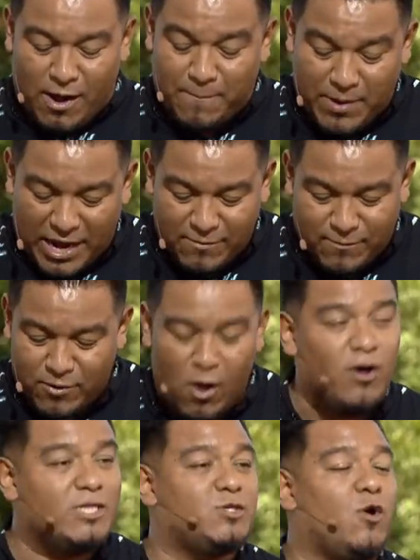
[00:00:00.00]
painful.
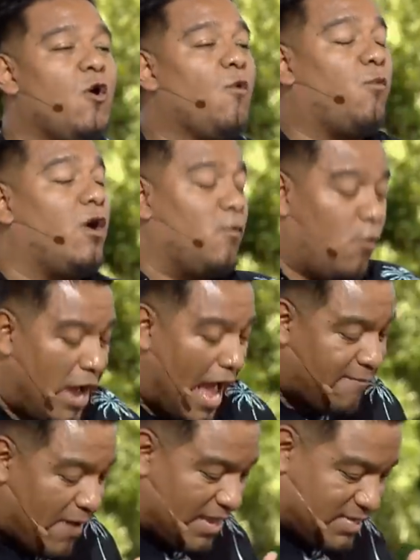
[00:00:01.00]
No, and so what
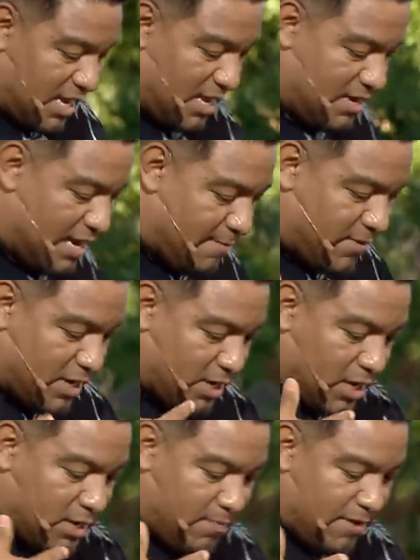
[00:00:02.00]
have I done? And I'm going to
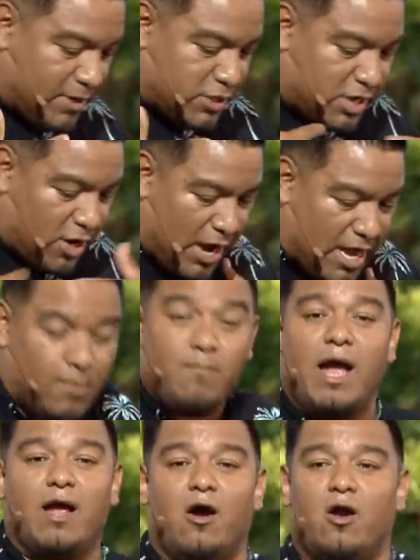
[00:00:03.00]
maybe share out of
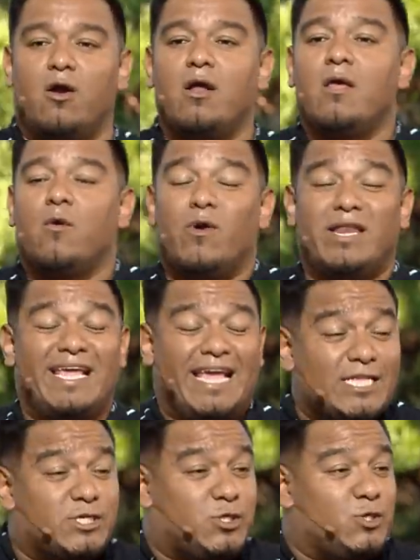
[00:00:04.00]
my heart. When it
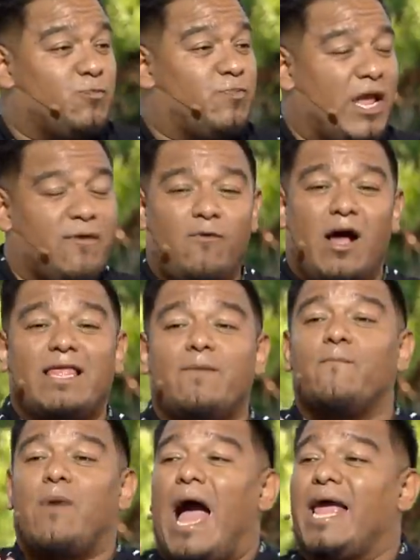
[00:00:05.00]
gets too painful,
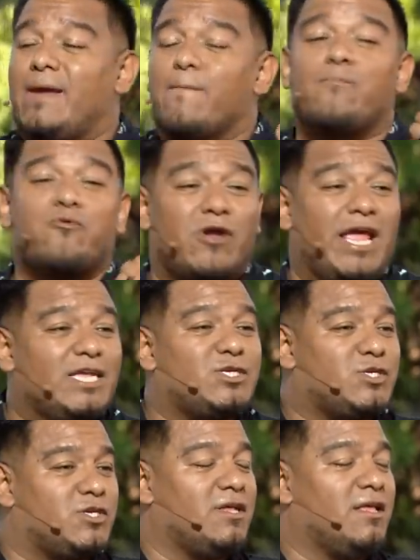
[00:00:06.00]
I
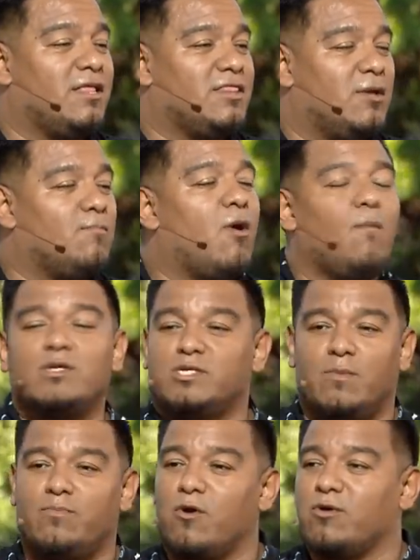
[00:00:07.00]
embrace the moments
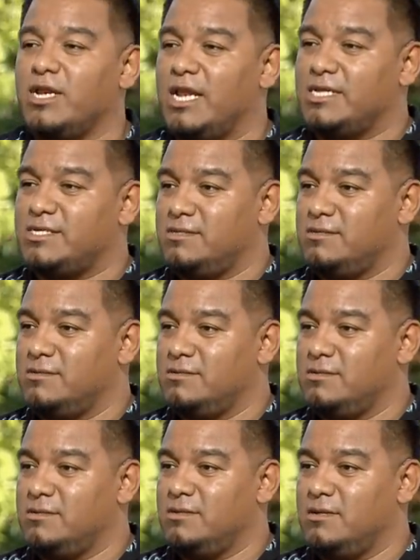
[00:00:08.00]
of brokenness.
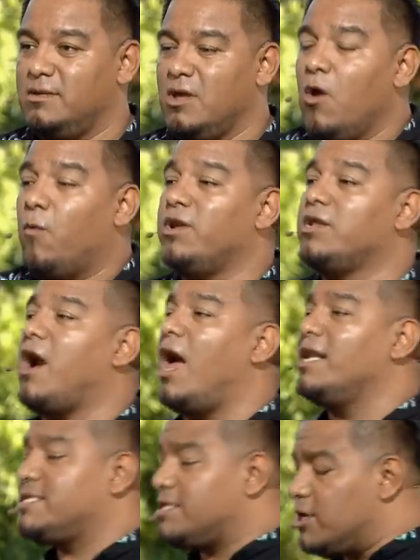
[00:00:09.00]
When
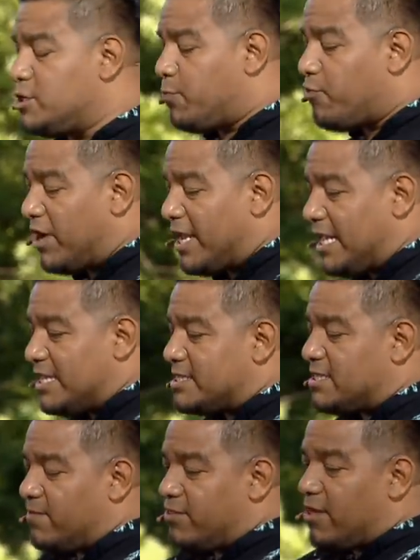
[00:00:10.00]
God starts breaking
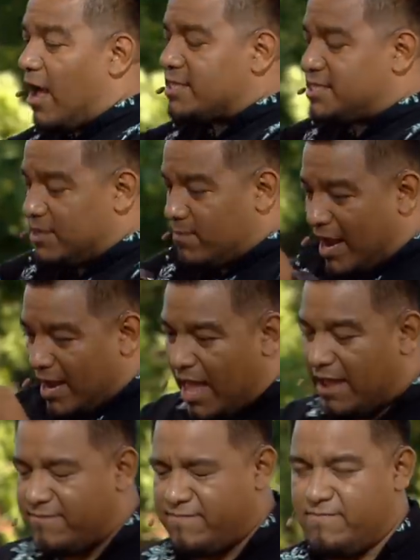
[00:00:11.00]
some thoughts in my
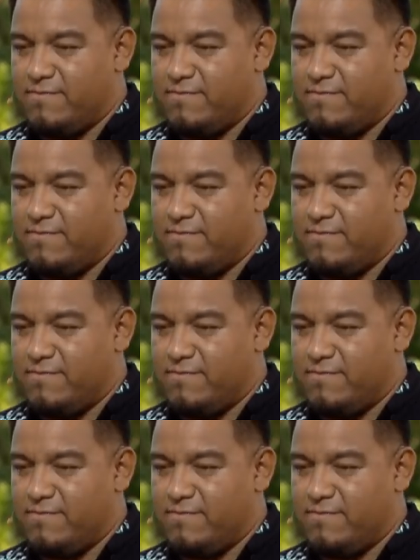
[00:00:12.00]
life,